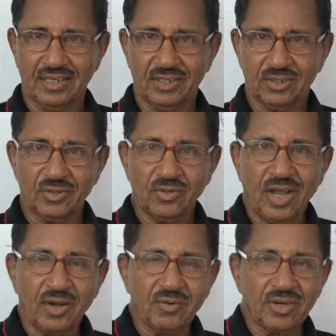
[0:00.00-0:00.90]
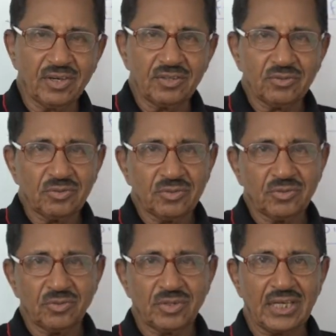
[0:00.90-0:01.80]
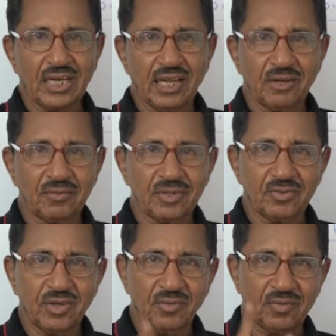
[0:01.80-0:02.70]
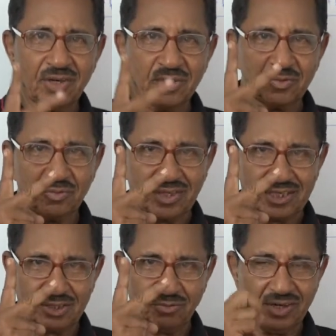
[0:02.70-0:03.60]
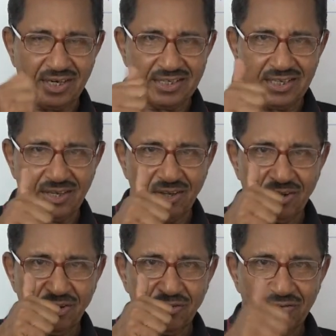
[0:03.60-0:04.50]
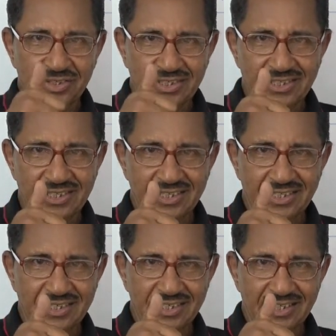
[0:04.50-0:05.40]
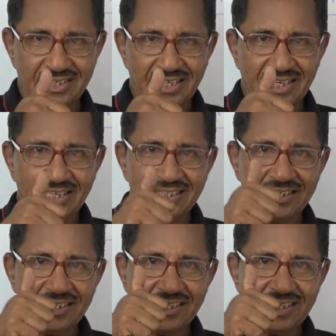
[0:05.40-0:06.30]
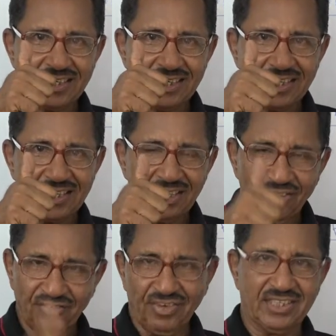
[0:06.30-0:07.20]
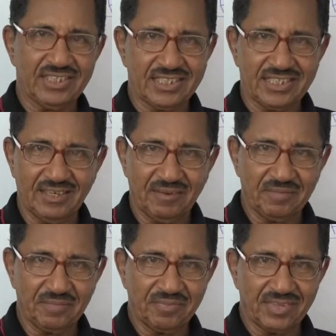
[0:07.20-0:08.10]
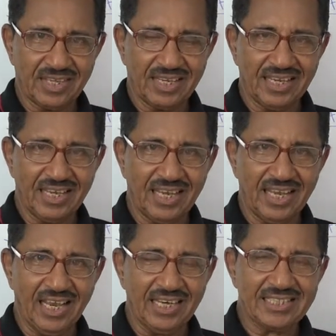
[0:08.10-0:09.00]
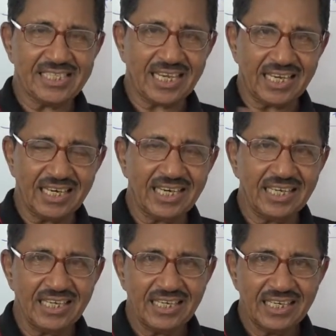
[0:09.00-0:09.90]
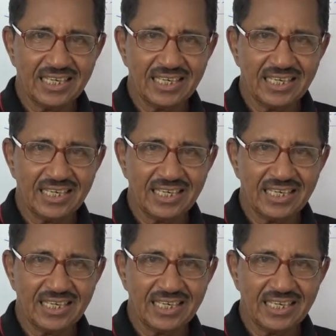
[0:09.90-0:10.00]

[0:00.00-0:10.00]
So according to Saussure, in language you have only two things. What are they? First, there is difference, and secondly,